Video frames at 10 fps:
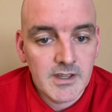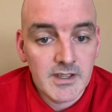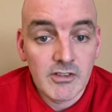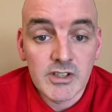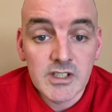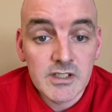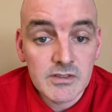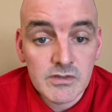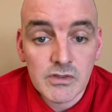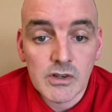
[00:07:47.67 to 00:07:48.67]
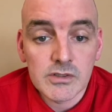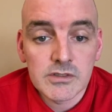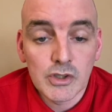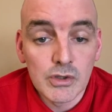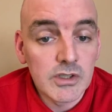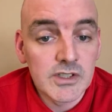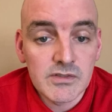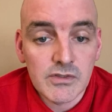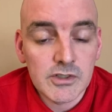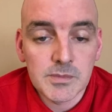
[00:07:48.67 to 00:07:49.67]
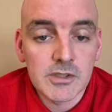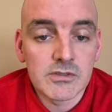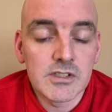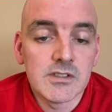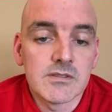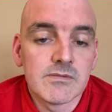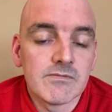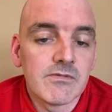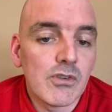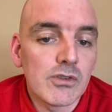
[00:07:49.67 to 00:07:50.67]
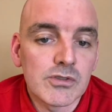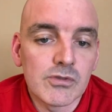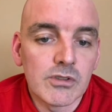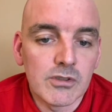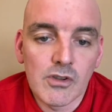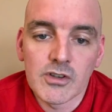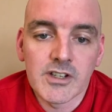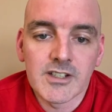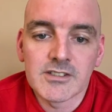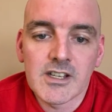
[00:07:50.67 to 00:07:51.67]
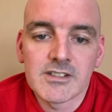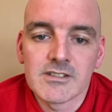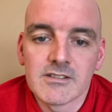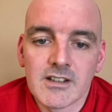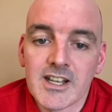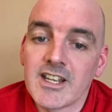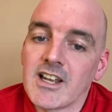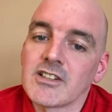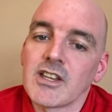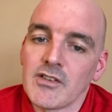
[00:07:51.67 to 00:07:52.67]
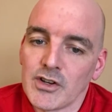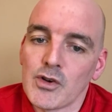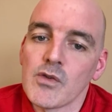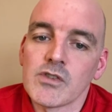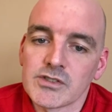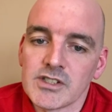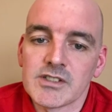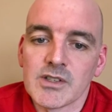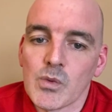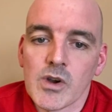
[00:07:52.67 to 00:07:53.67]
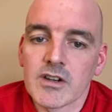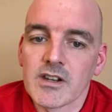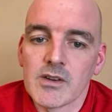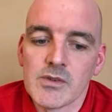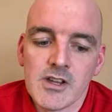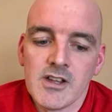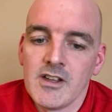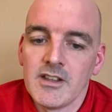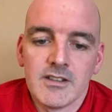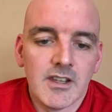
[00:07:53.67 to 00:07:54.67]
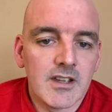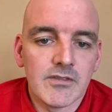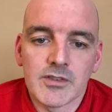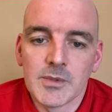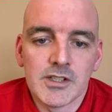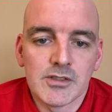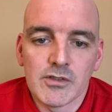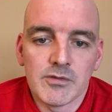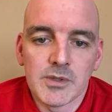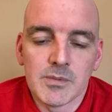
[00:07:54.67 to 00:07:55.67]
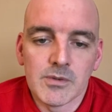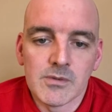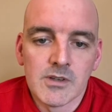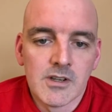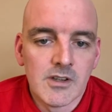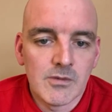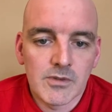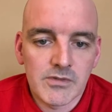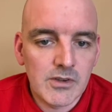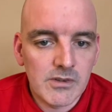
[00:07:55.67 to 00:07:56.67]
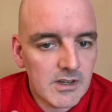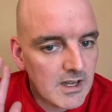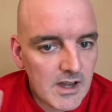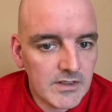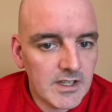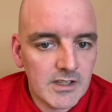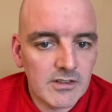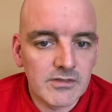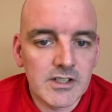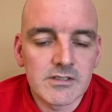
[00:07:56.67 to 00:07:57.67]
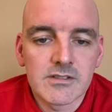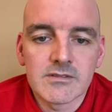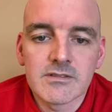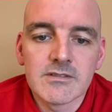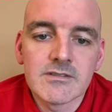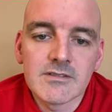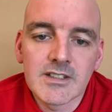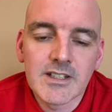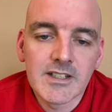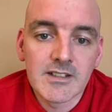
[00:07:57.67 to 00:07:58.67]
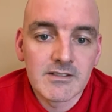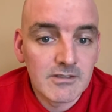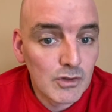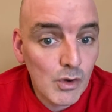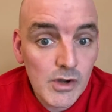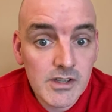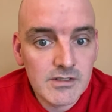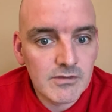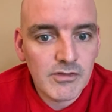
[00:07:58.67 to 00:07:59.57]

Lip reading: get rid of these thoughts, cure these thoughts, because these thoughts no longer exist. I can actually have a conversation at work now, take information off people without having any of this noise and